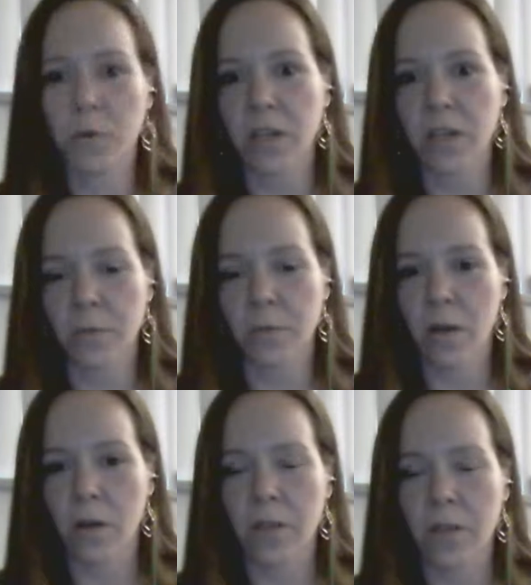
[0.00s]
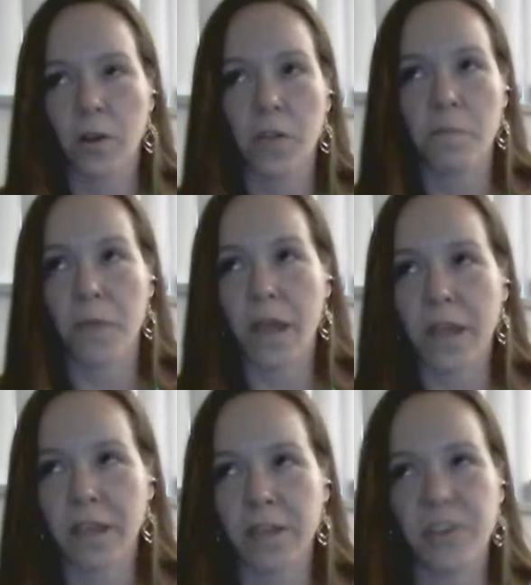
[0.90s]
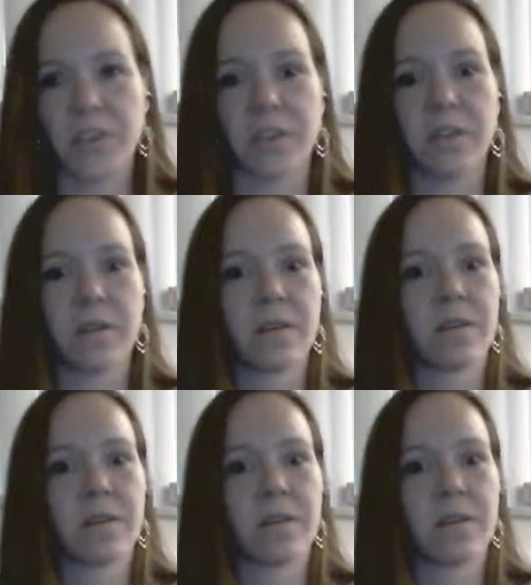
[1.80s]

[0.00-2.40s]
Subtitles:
that were going to come along with it and all the baggage and